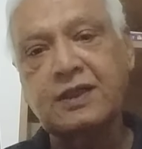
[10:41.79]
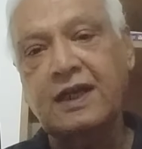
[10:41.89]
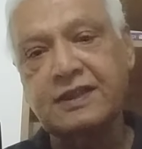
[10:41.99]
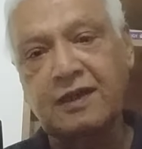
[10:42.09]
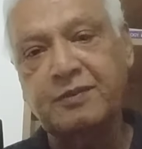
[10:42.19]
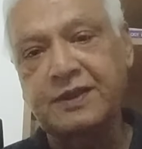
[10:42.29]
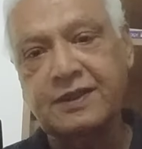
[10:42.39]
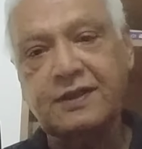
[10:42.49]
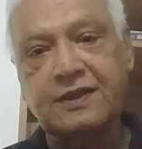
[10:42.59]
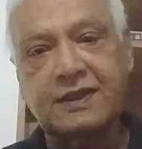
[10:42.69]
I shall be
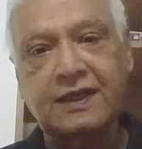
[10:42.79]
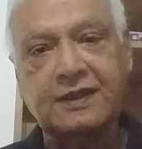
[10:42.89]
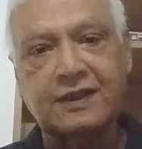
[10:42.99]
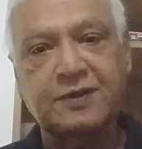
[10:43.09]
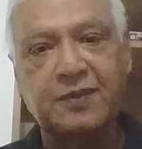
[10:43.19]
discussing this